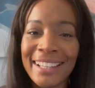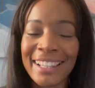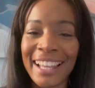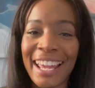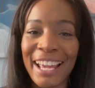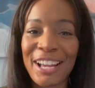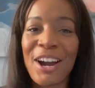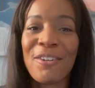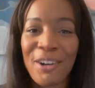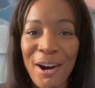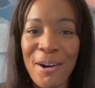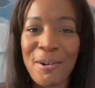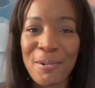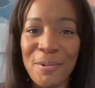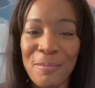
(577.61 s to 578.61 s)
Like, go
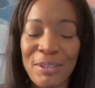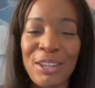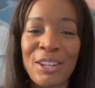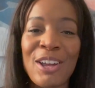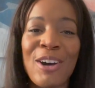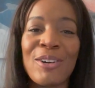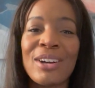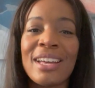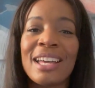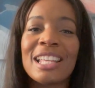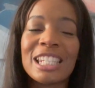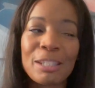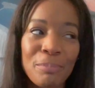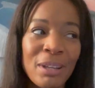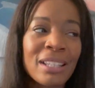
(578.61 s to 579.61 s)
home,
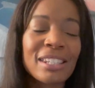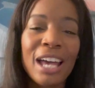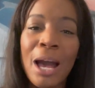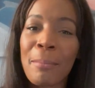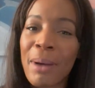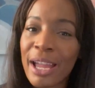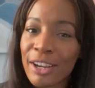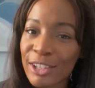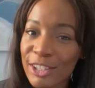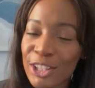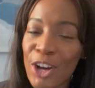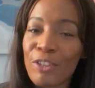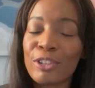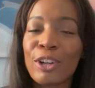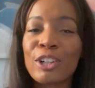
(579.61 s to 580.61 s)
spend time by
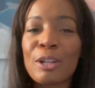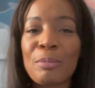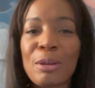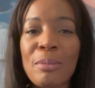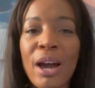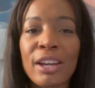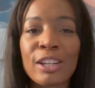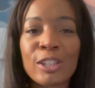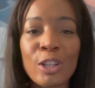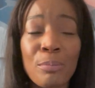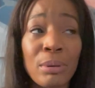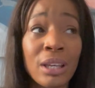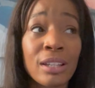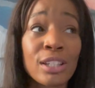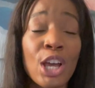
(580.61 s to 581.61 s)
yourself, learn to be by yourself,
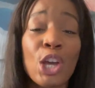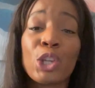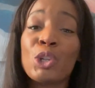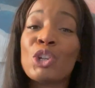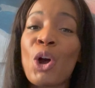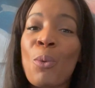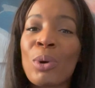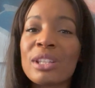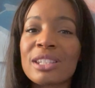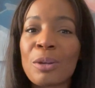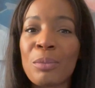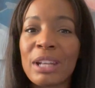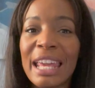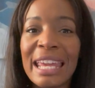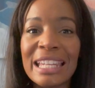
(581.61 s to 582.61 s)
because you don't want
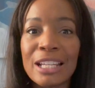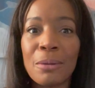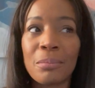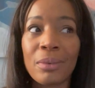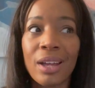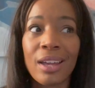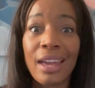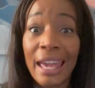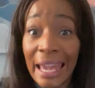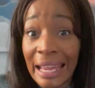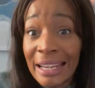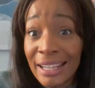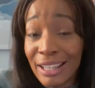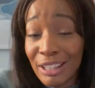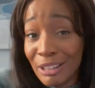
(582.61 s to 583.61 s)
someone to end up
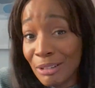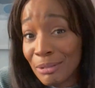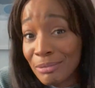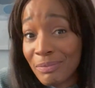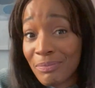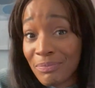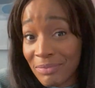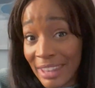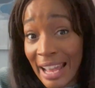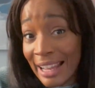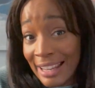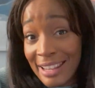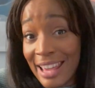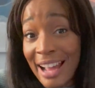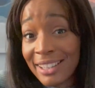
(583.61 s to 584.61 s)
hating you.
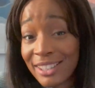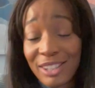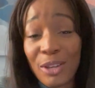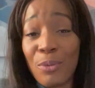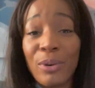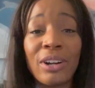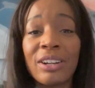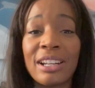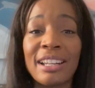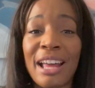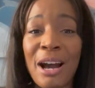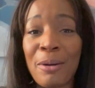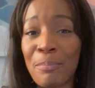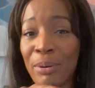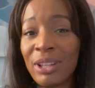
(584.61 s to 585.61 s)
That's the word, and
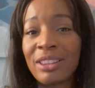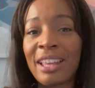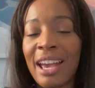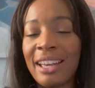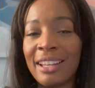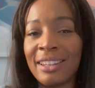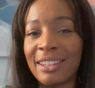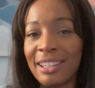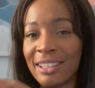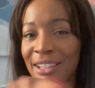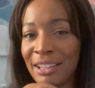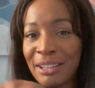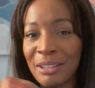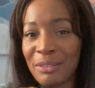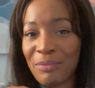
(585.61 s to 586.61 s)
I'll put that in the
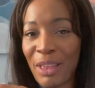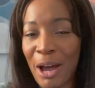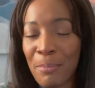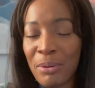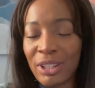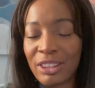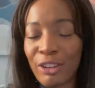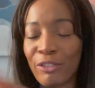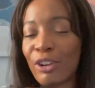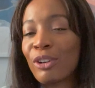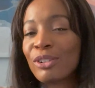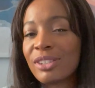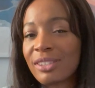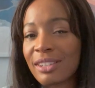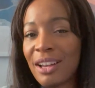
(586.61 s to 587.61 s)
I'll put the
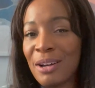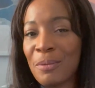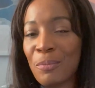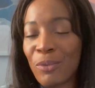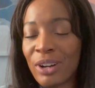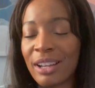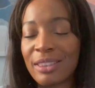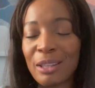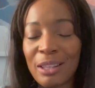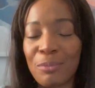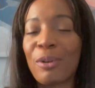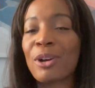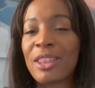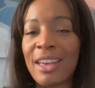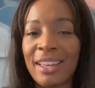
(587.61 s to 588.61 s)
verse where
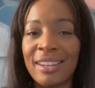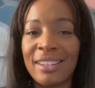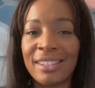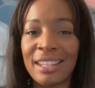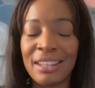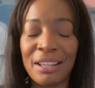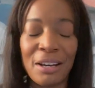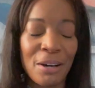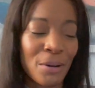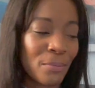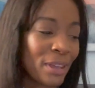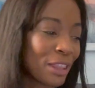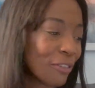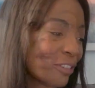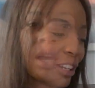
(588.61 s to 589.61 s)
that is in
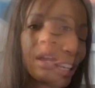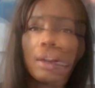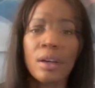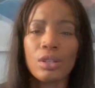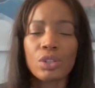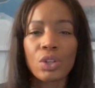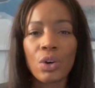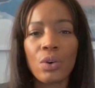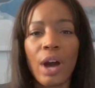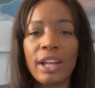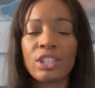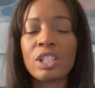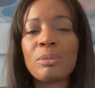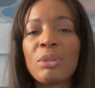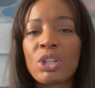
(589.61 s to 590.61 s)
the video. So I
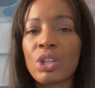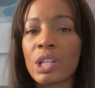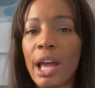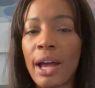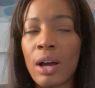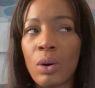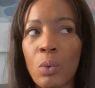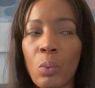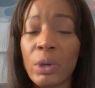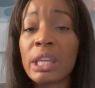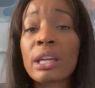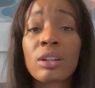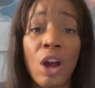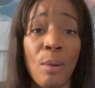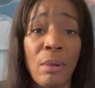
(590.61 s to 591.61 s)
just mentioned how we
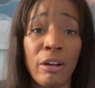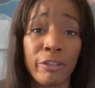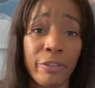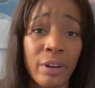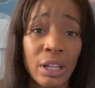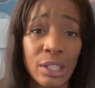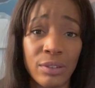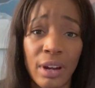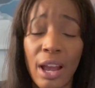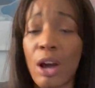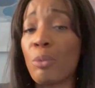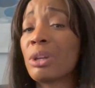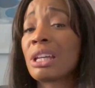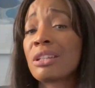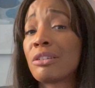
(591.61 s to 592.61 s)
can harm our friends, right?
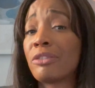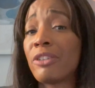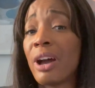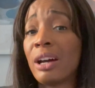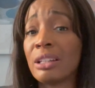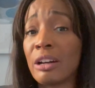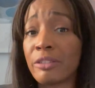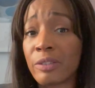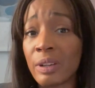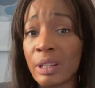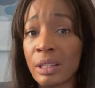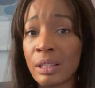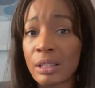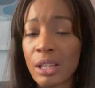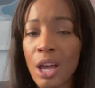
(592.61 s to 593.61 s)
How we can defile our
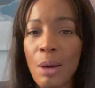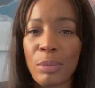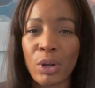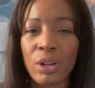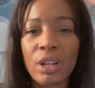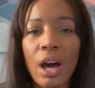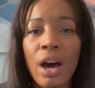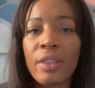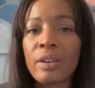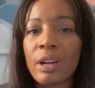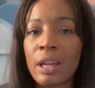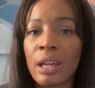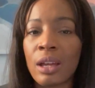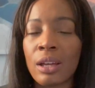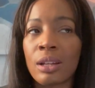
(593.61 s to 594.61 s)
friends, but on the other
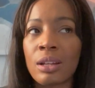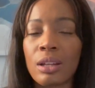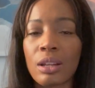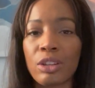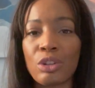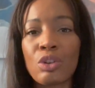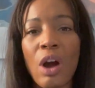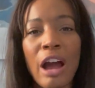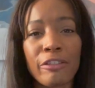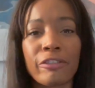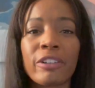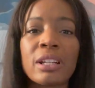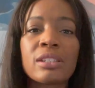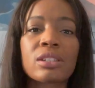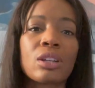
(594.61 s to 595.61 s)
hand, you know, our
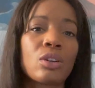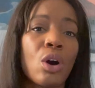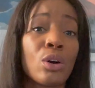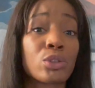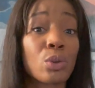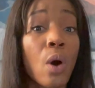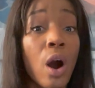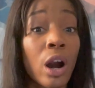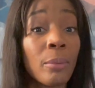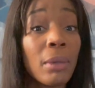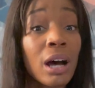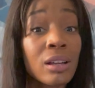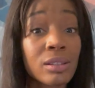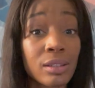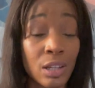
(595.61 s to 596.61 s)
friends can also harm
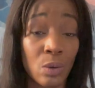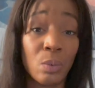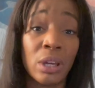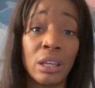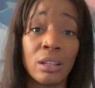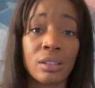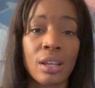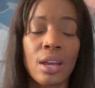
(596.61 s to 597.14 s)
us in ways.